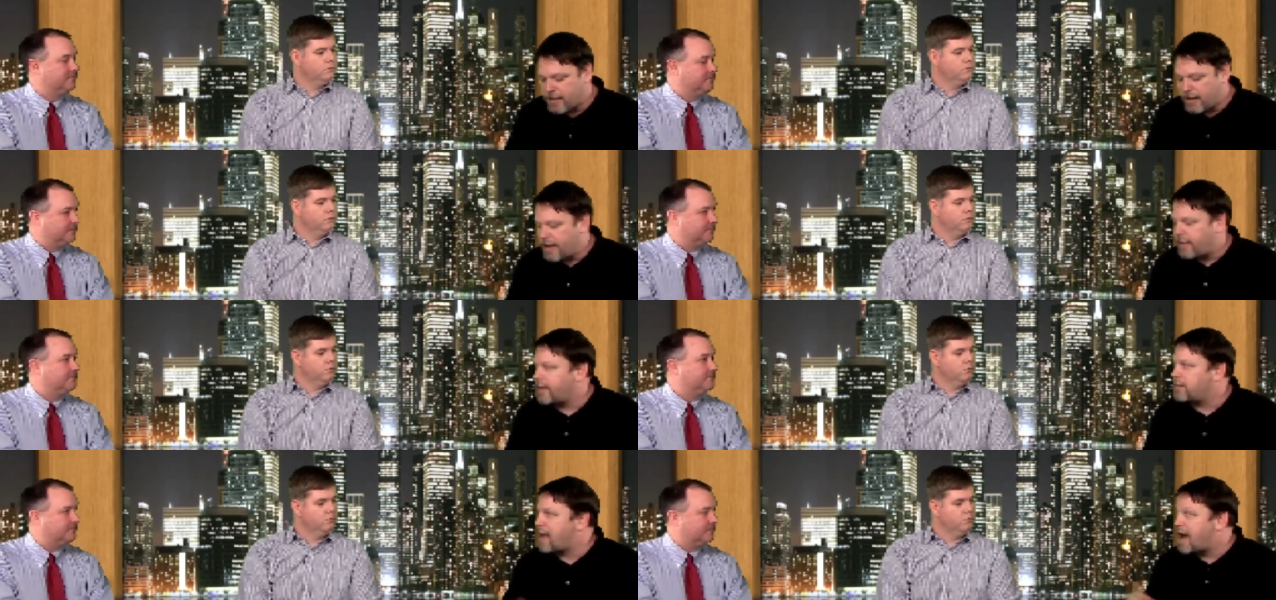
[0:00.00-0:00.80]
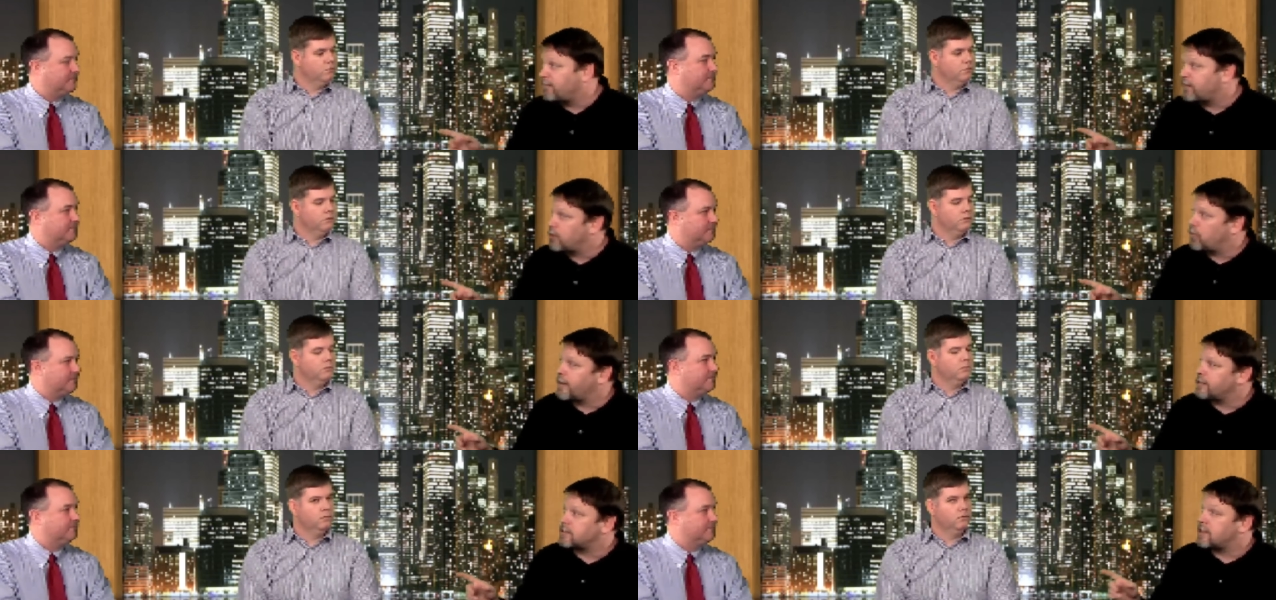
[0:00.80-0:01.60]
Speaker 1: and then Mountain View
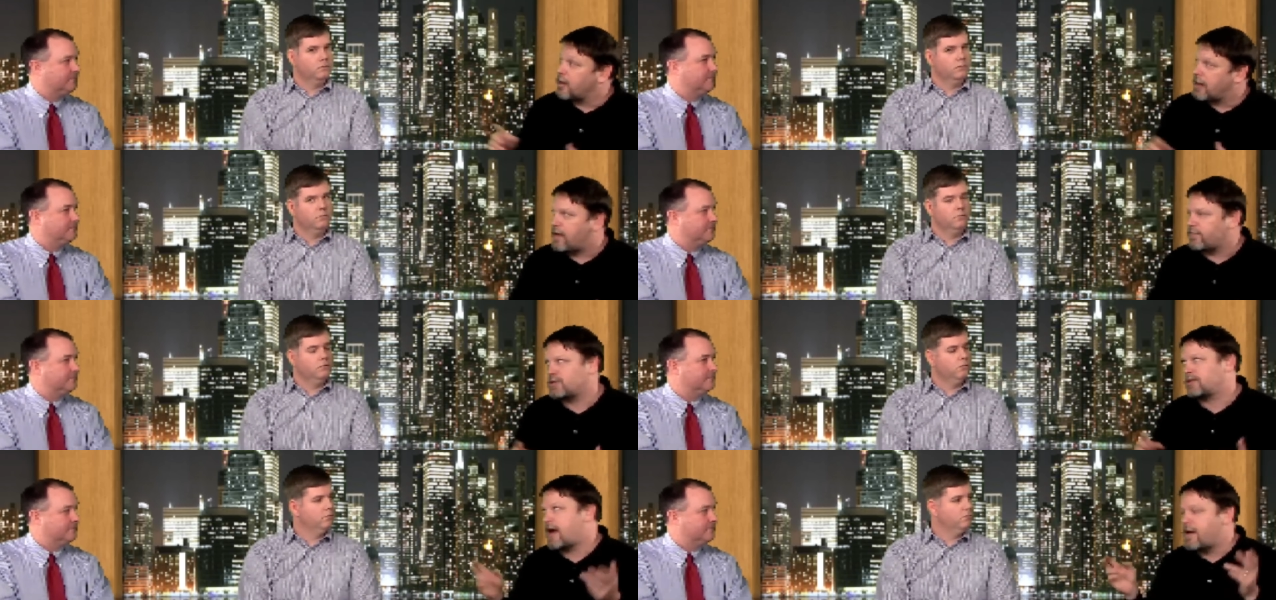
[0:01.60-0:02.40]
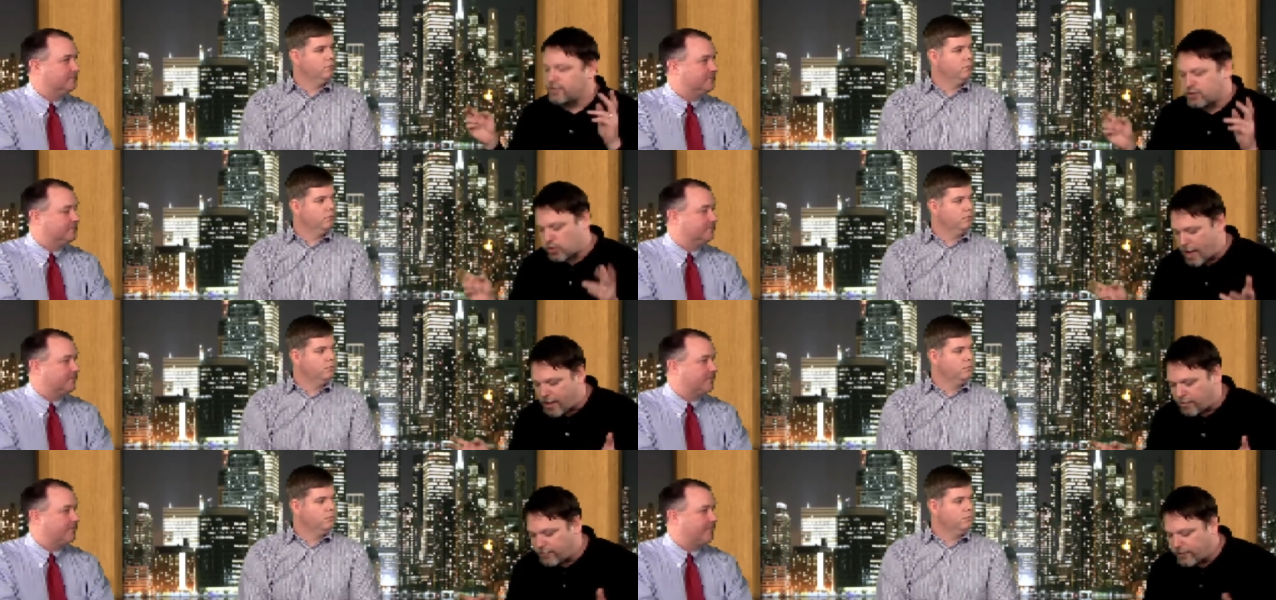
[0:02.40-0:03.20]
wins their conference conference
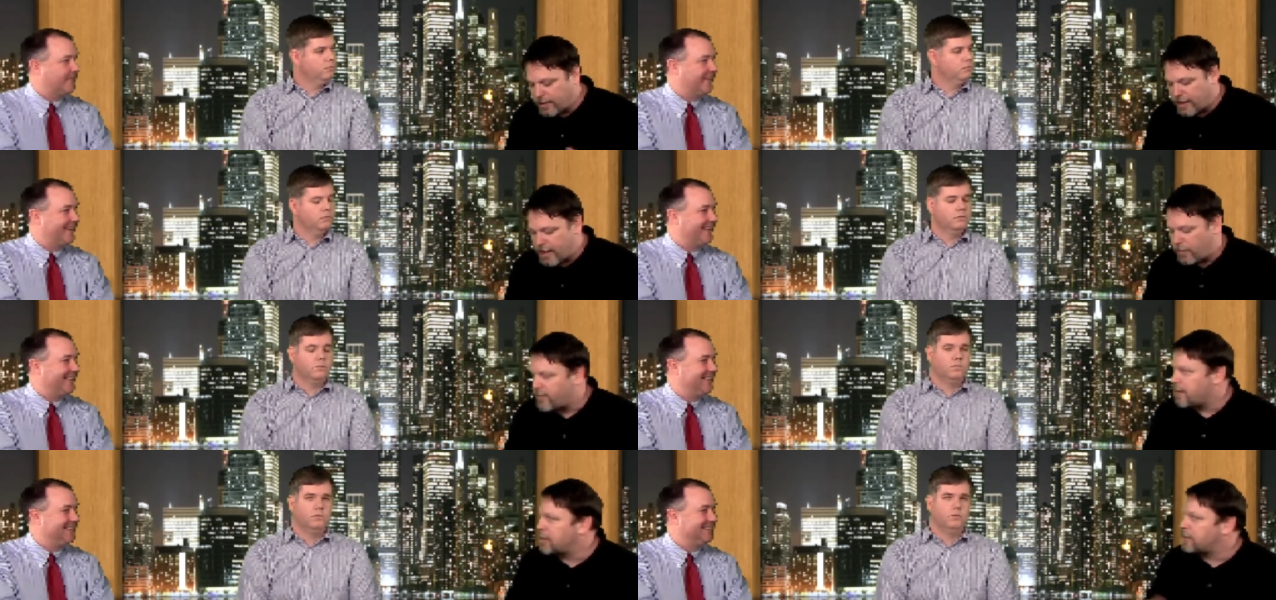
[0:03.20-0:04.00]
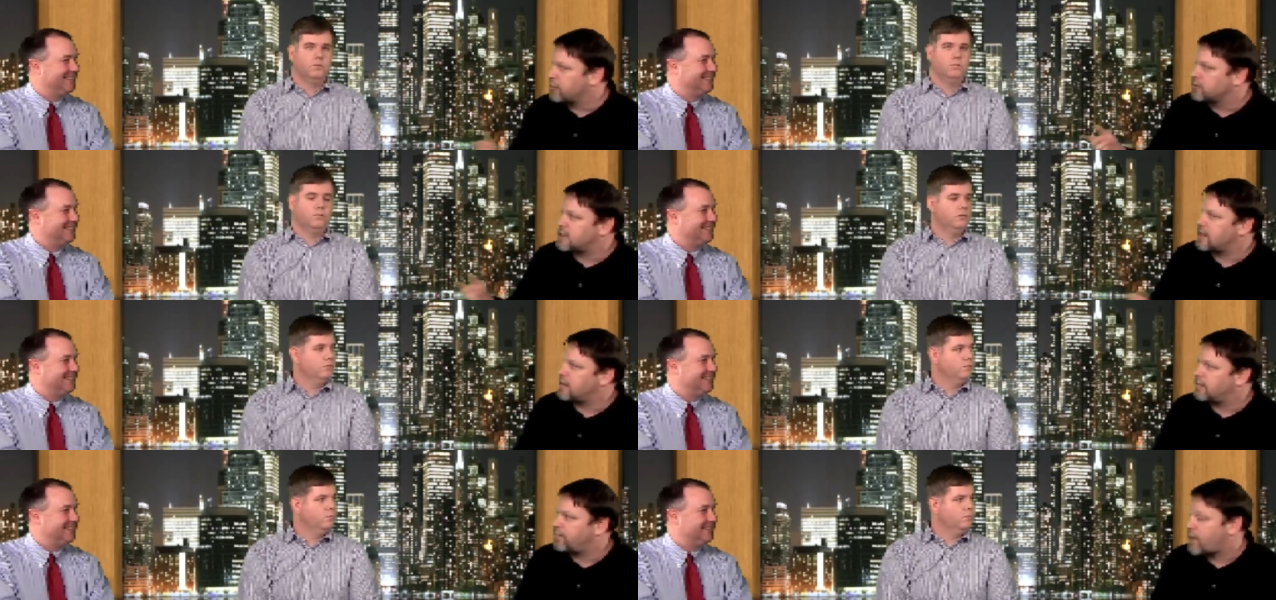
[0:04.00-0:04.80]
twelve uh, with Emily
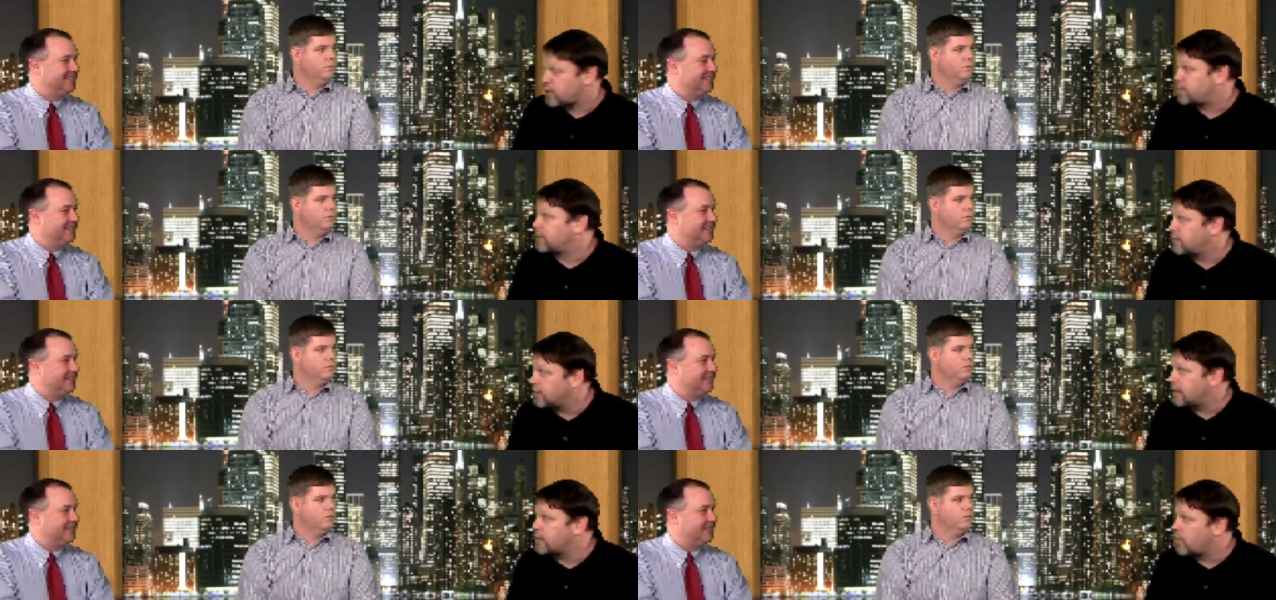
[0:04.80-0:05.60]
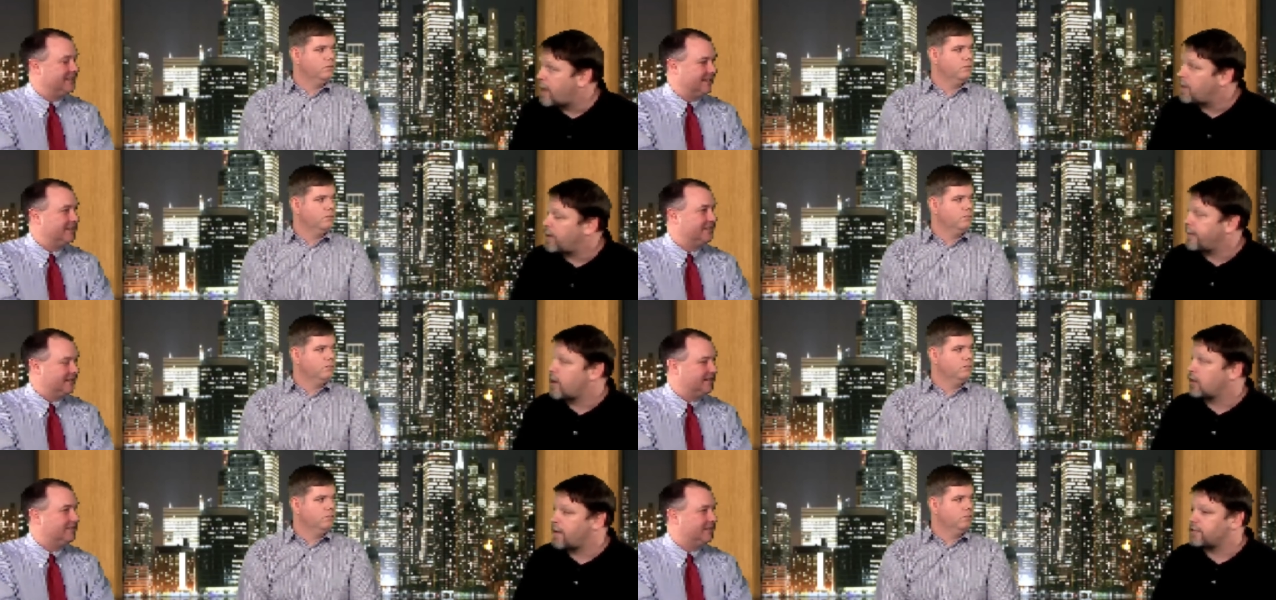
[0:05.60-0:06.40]
Brutsky, freshman, leading the way, winning the
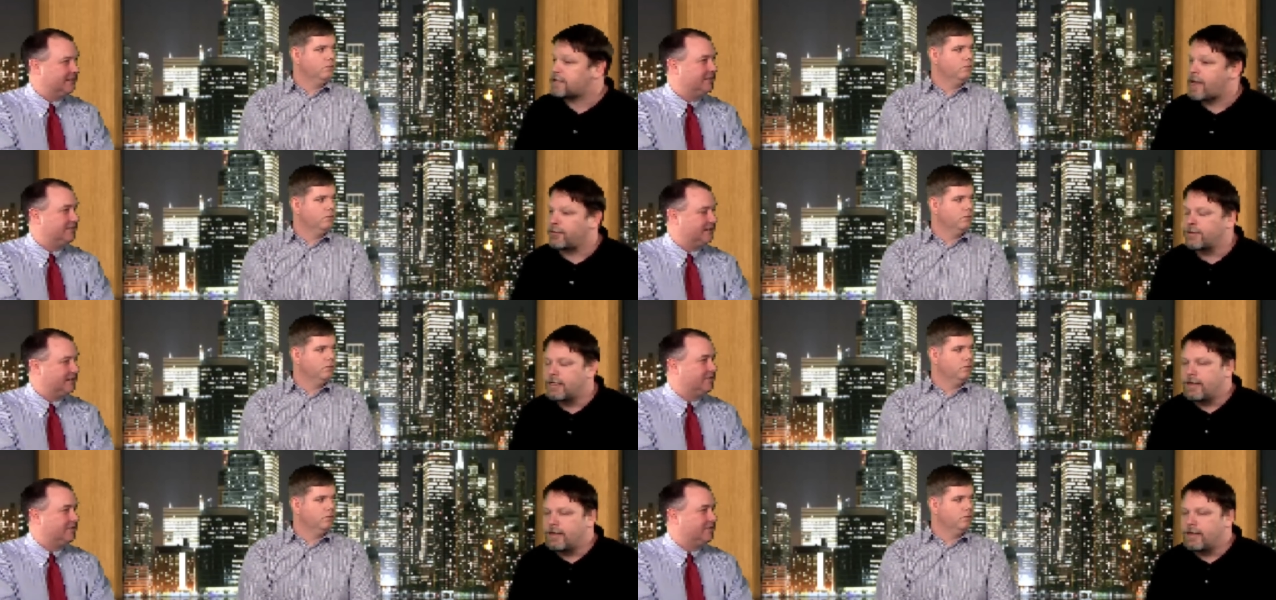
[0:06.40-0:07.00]
all-around title.